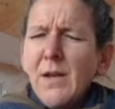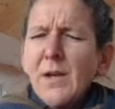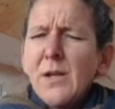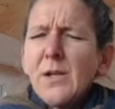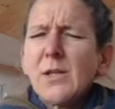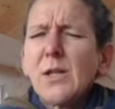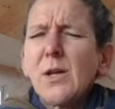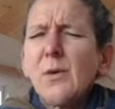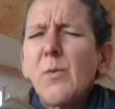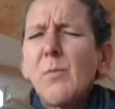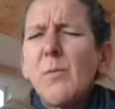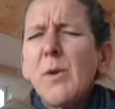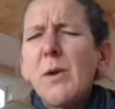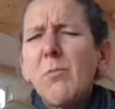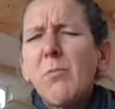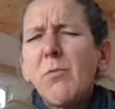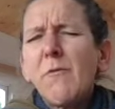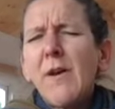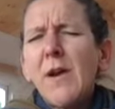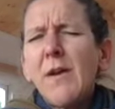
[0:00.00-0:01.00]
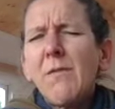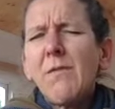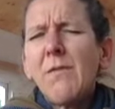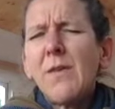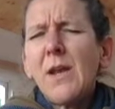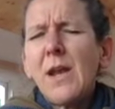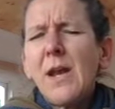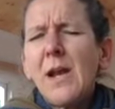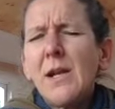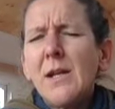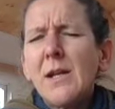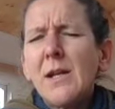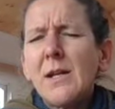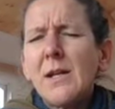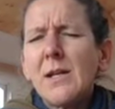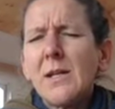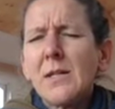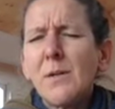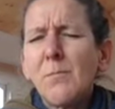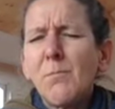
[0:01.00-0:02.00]
So a big breath in
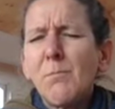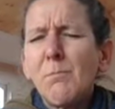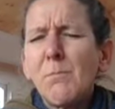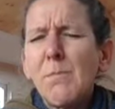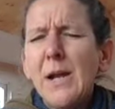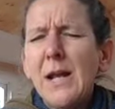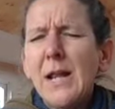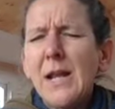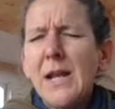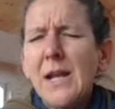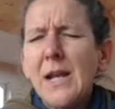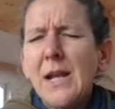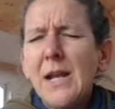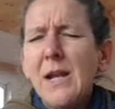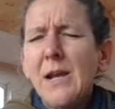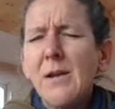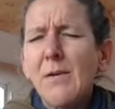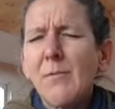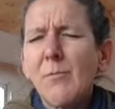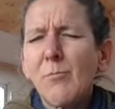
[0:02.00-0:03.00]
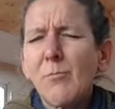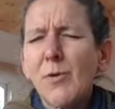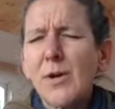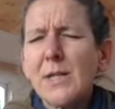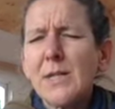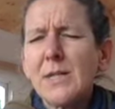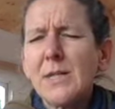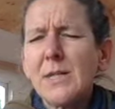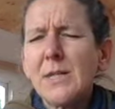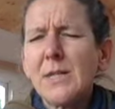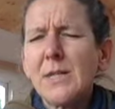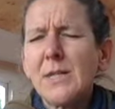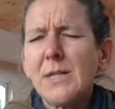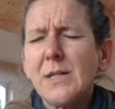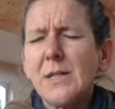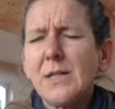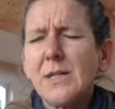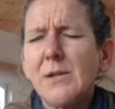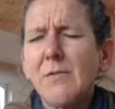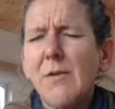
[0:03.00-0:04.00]
as the belly presses
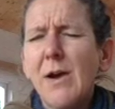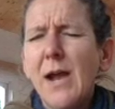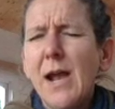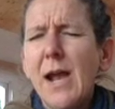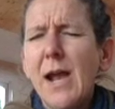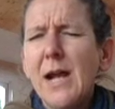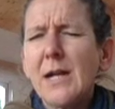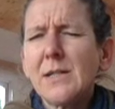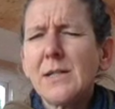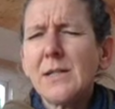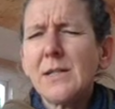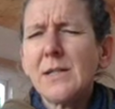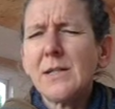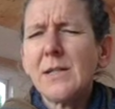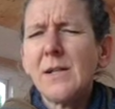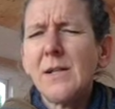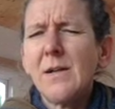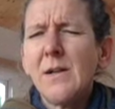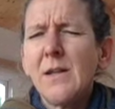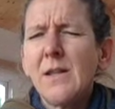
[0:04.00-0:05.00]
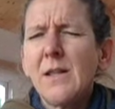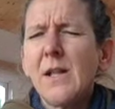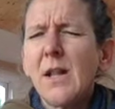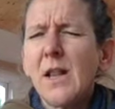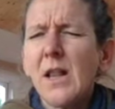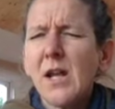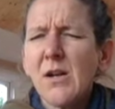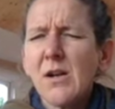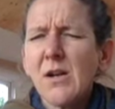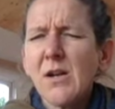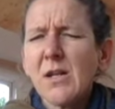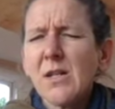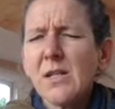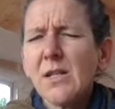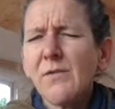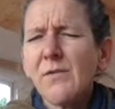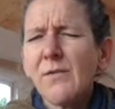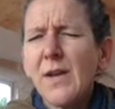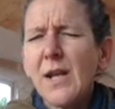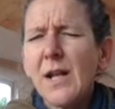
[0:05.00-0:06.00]
into the right hand. The
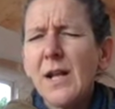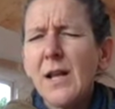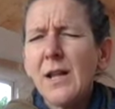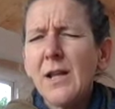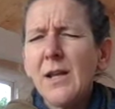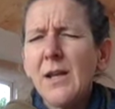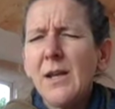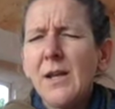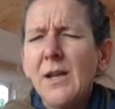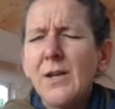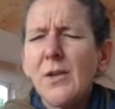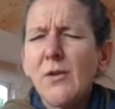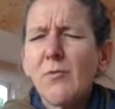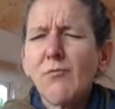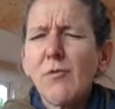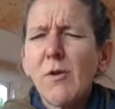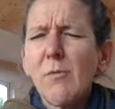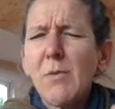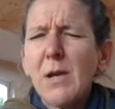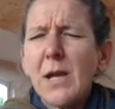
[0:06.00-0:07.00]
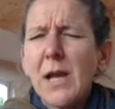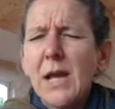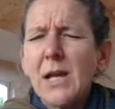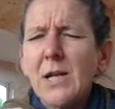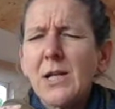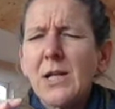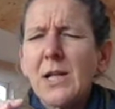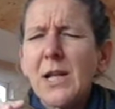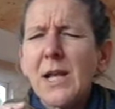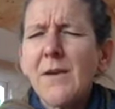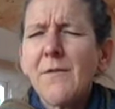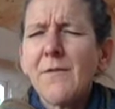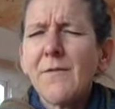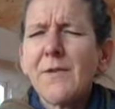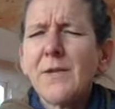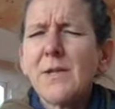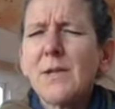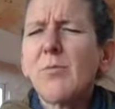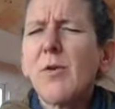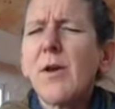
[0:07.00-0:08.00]
lungs fill, the rib cage
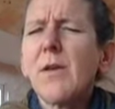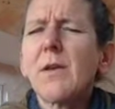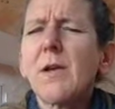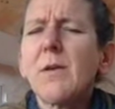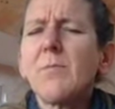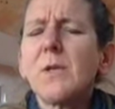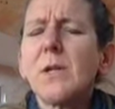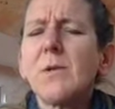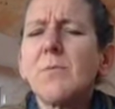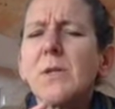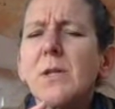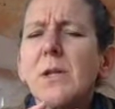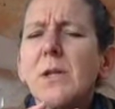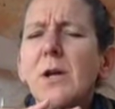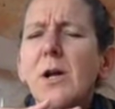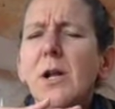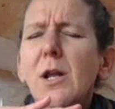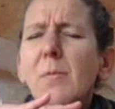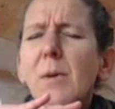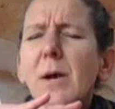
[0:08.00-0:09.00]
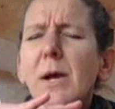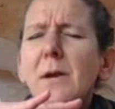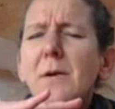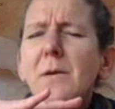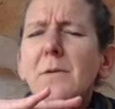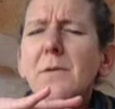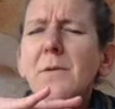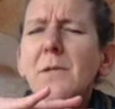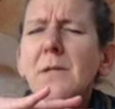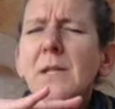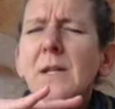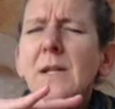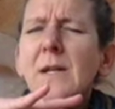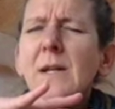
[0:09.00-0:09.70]
lifts, breath comes up to the collarbones,